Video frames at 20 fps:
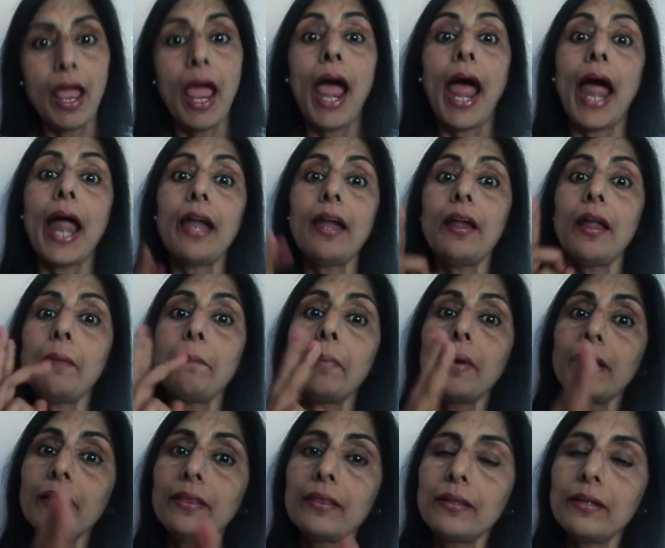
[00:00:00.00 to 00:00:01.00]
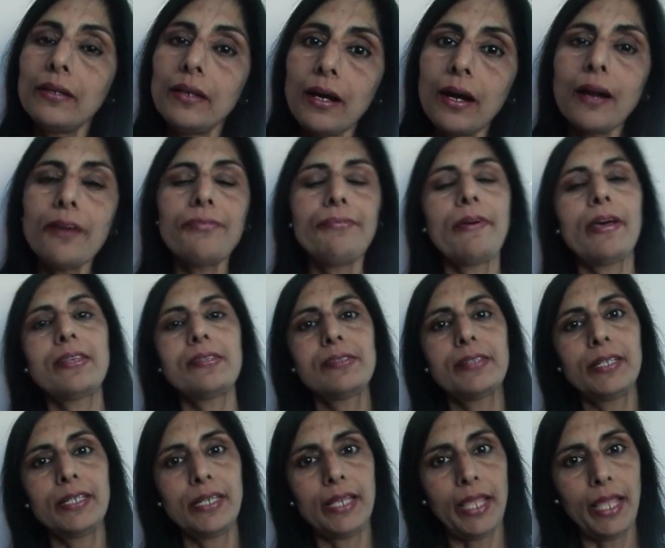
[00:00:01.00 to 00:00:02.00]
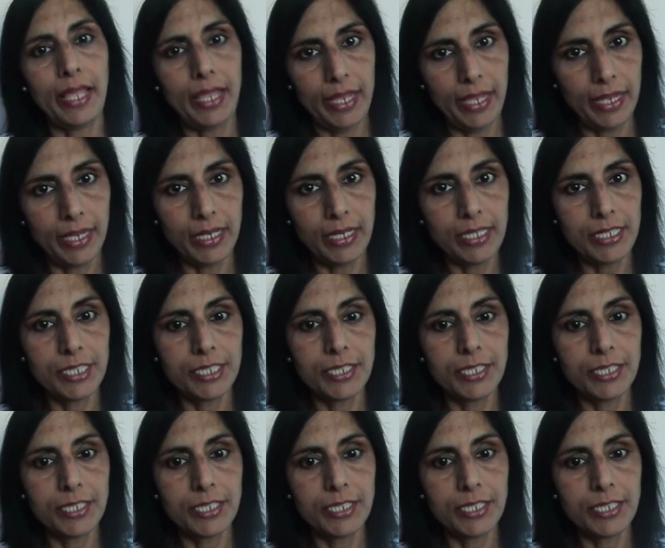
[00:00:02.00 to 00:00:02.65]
And number third facet is